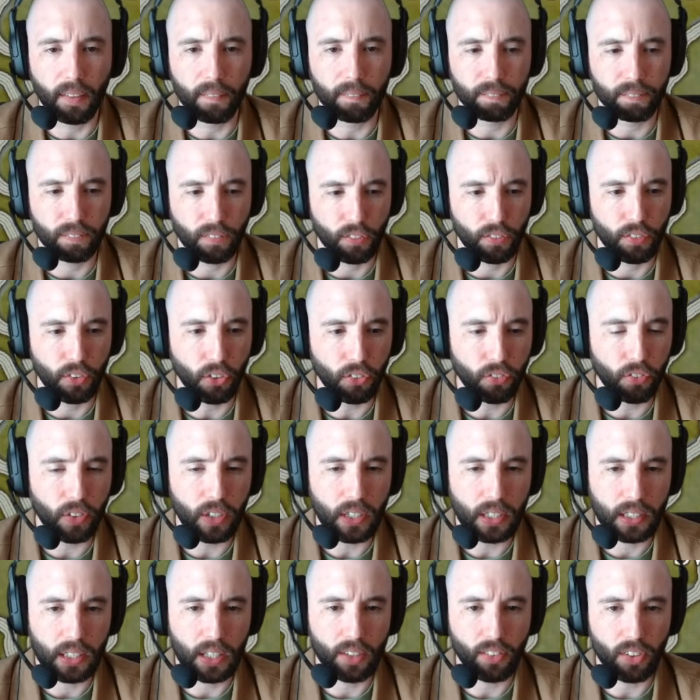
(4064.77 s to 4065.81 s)
Feel free
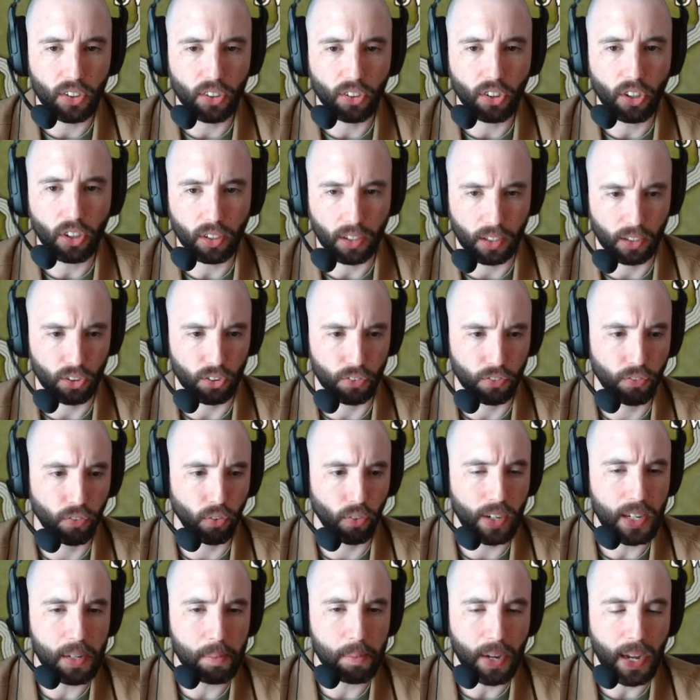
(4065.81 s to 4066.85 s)
to give it a look. It's a
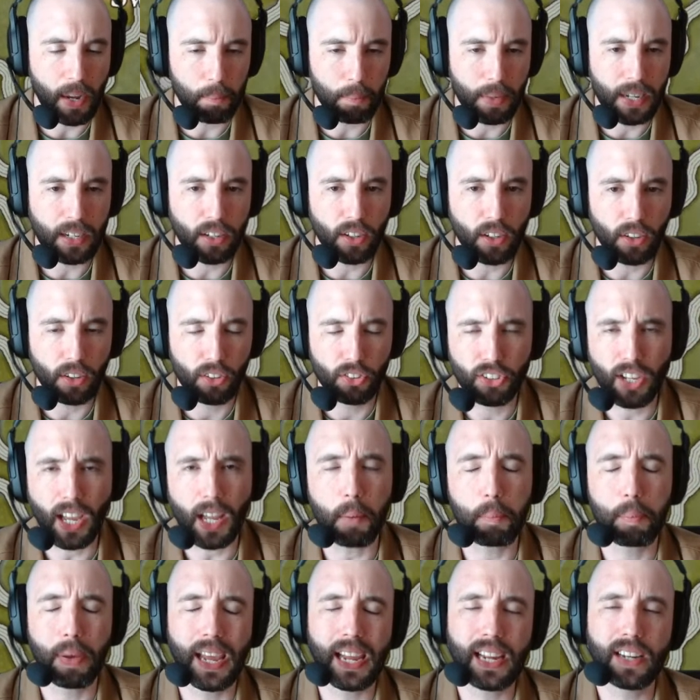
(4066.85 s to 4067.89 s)
free map maker. It's got
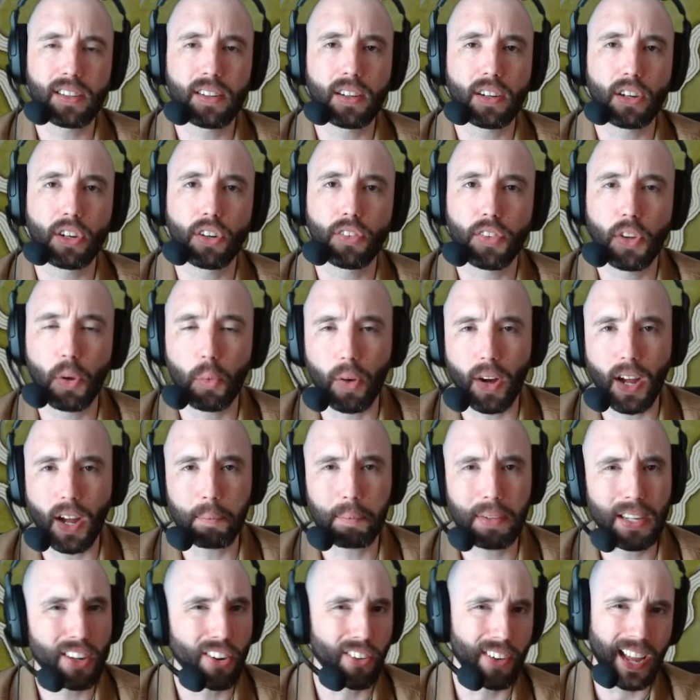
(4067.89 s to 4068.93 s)
a paid tier if you want,
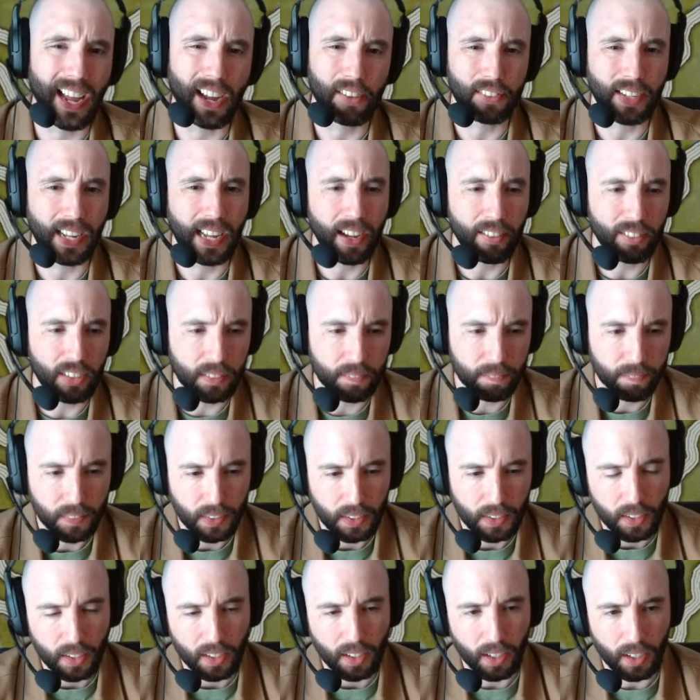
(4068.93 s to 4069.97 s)
but you don't have to have it.
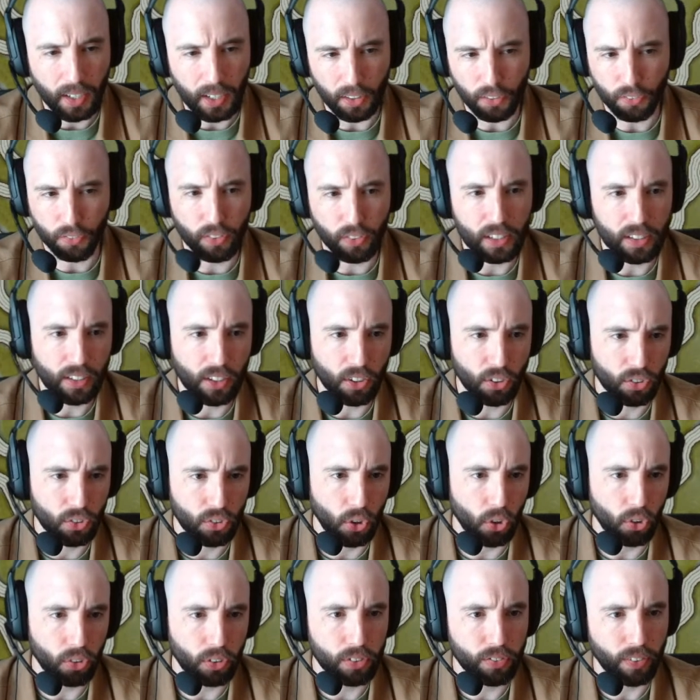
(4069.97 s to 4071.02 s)
The free tier is
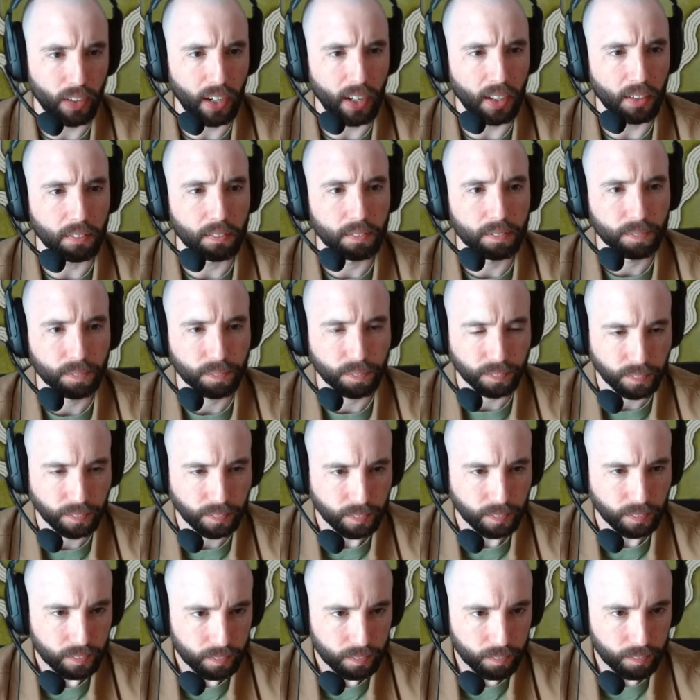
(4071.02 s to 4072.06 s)
totally fine.
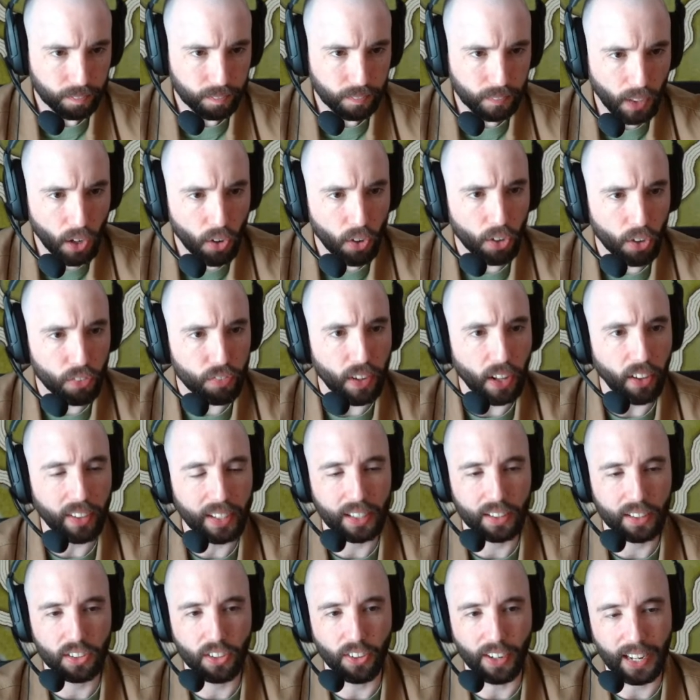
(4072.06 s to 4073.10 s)
Oh,
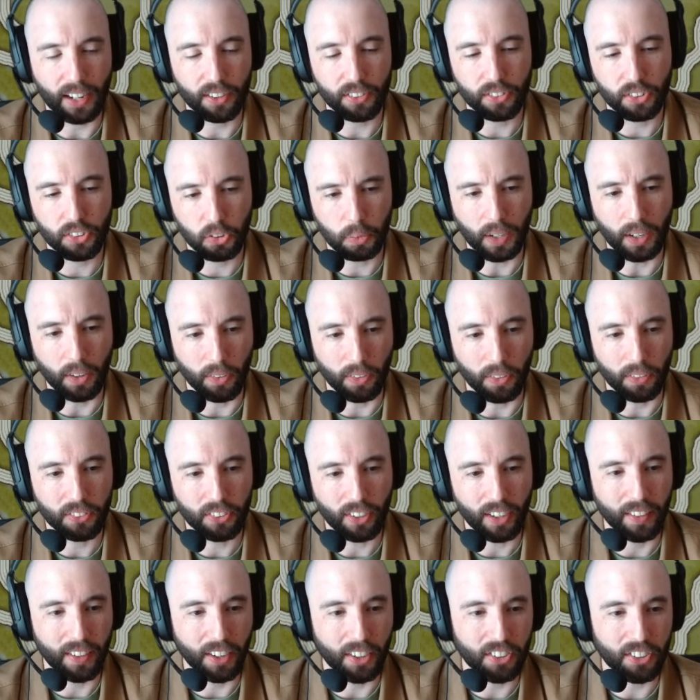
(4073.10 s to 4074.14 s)
Avelian, you asked as well.
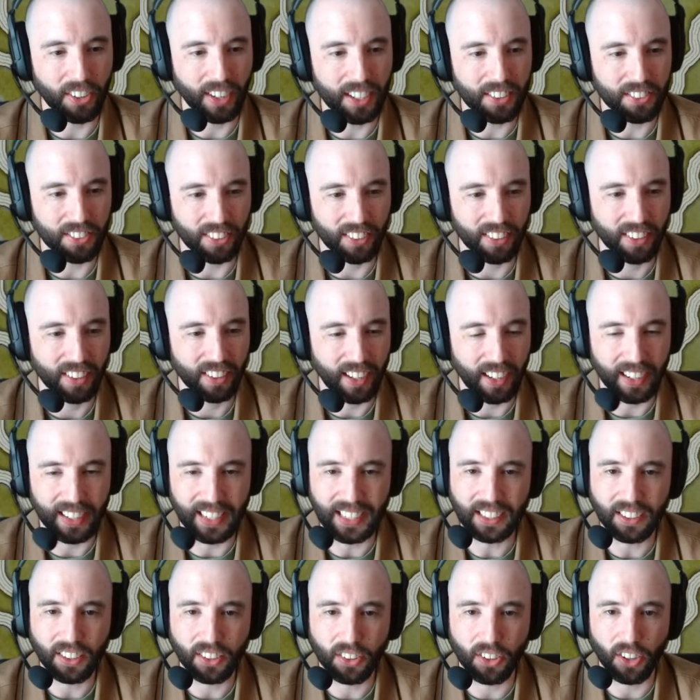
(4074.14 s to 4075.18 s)
Sorry, there's your answer.
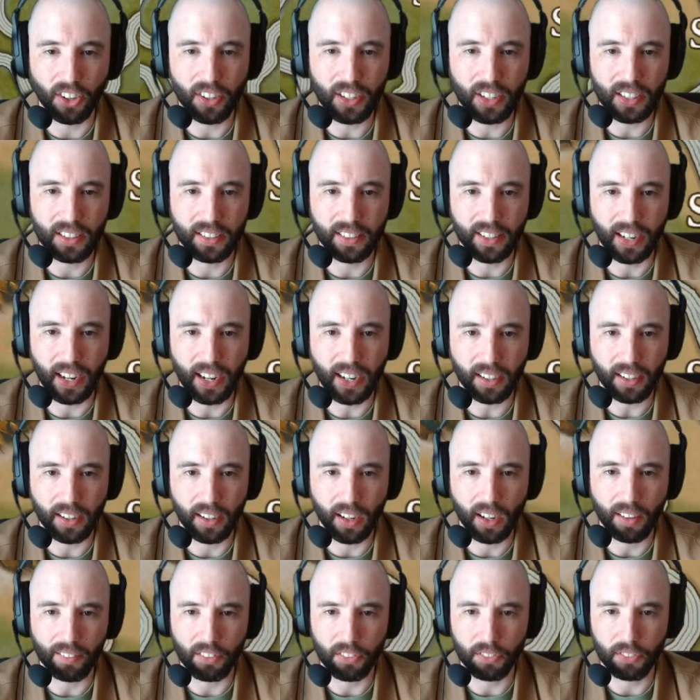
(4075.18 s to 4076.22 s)

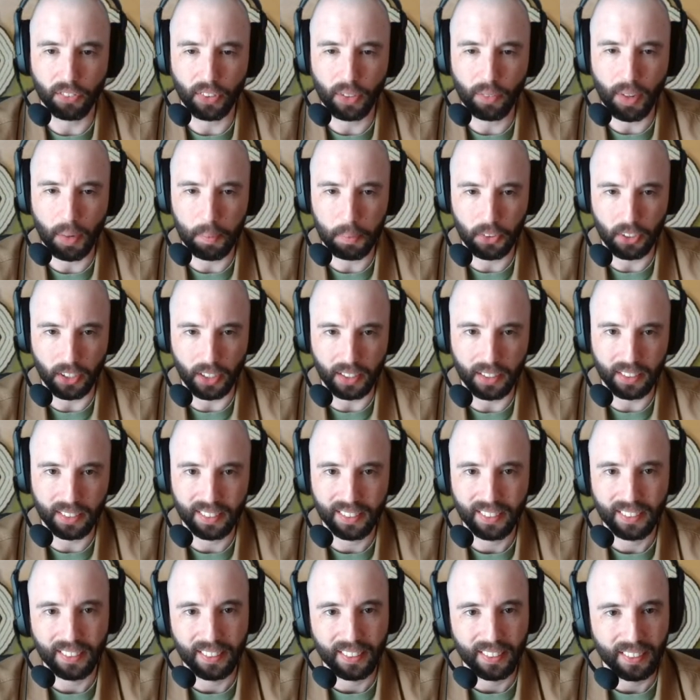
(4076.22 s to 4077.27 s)
Inkcarnate.com. It's a free website.
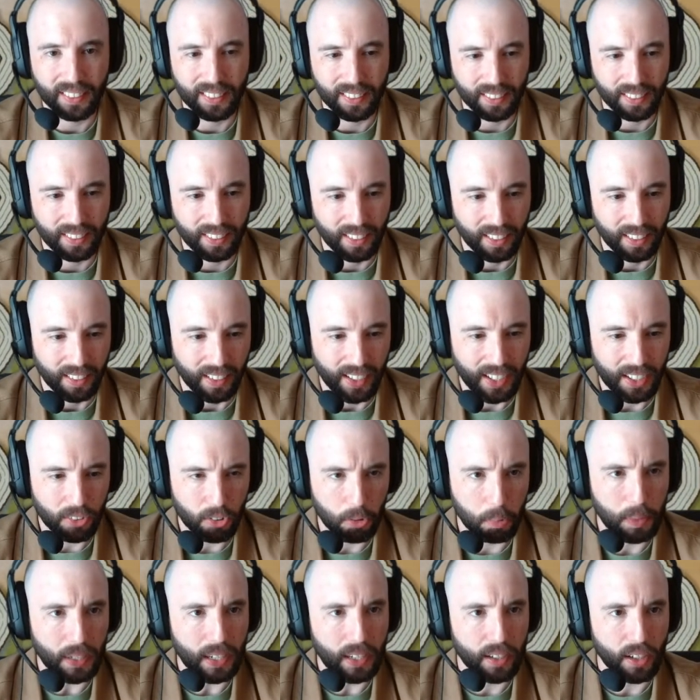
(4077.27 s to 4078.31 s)
Thanks
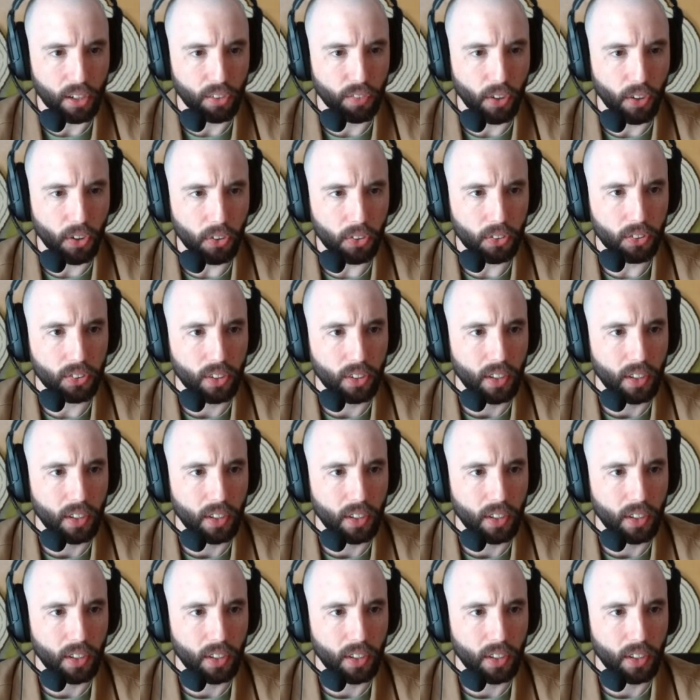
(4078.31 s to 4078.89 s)
for being here, folks.